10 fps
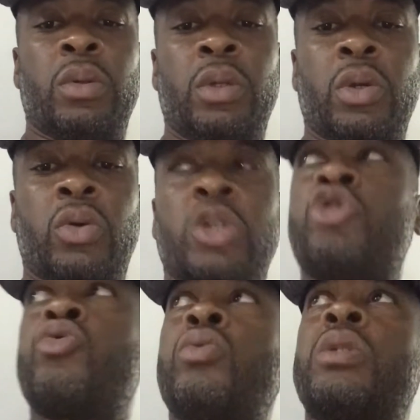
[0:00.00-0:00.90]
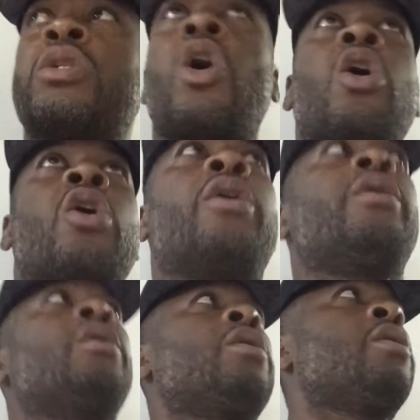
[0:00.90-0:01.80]
You know, the truth is hard.
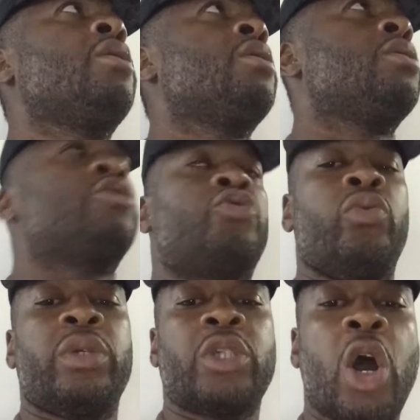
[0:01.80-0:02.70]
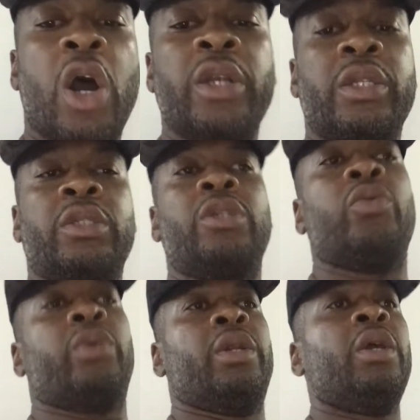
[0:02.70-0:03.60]
The truth is hard to deal
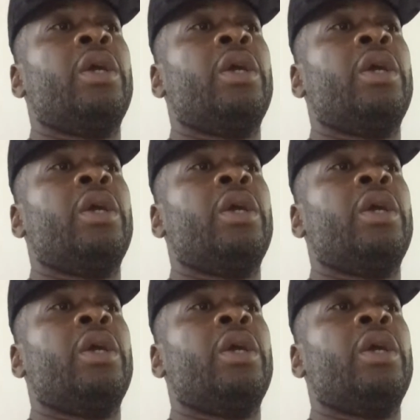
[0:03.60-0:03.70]
with.